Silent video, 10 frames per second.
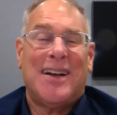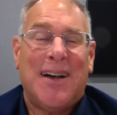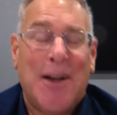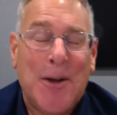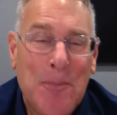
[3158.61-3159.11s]

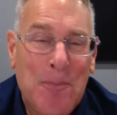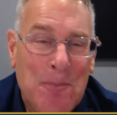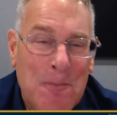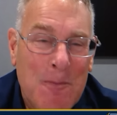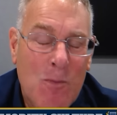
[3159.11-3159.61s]

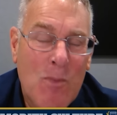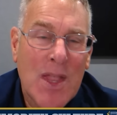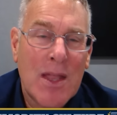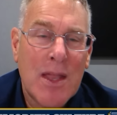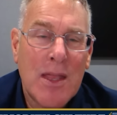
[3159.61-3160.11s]
um,
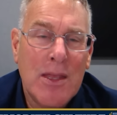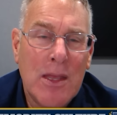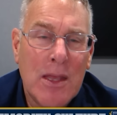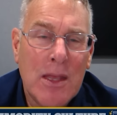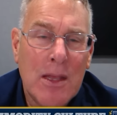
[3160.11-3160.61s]

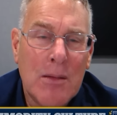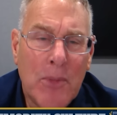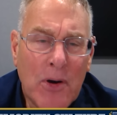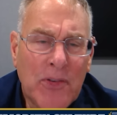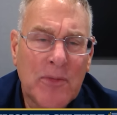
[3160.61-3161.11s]

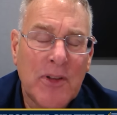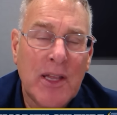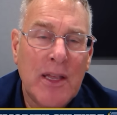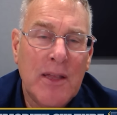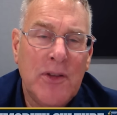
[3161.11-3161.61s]

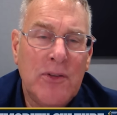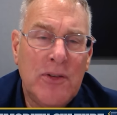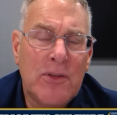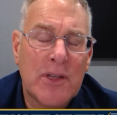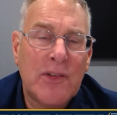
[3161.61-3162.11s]
mercifully, if you
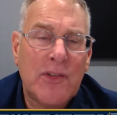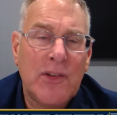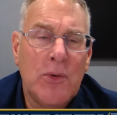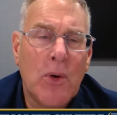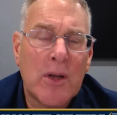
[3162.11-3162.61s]
do this,
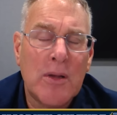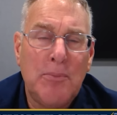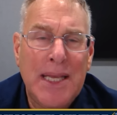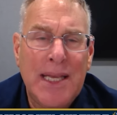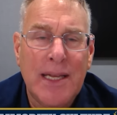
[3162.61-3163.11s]
you are
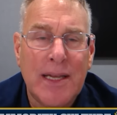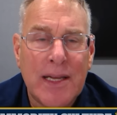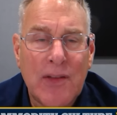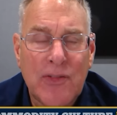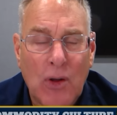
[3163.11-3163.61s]
competing
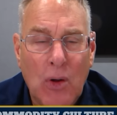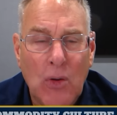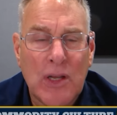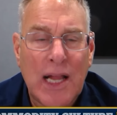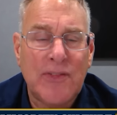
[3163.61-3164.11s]
against a
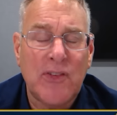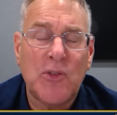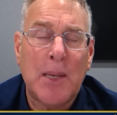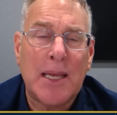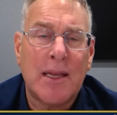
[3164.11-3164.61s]
whole class of
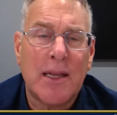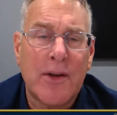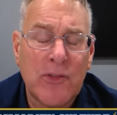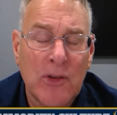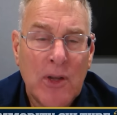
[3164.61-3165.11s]

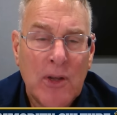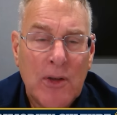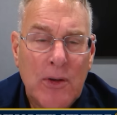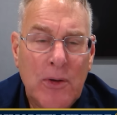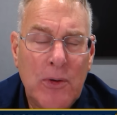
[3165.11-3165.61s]
speculators
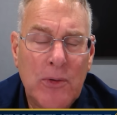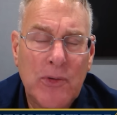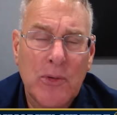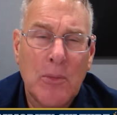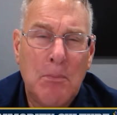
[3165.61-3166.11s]

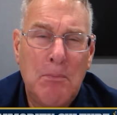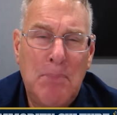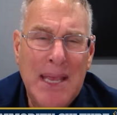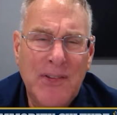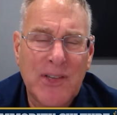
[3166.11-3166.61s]
whose
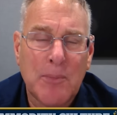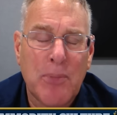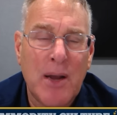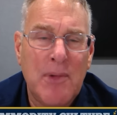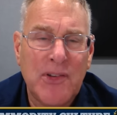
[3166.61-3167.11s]
basic
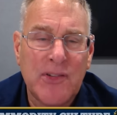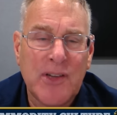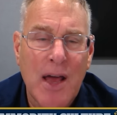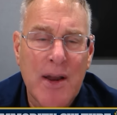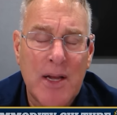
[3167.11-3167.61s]
premise is
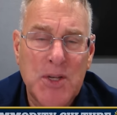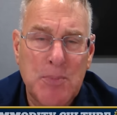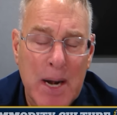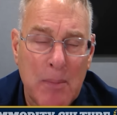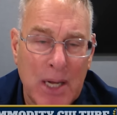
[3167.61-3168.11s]
got a
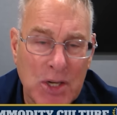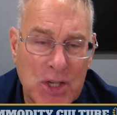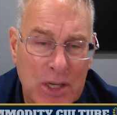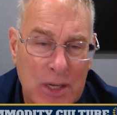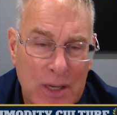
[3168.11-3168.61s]
hunch, bet a bunch.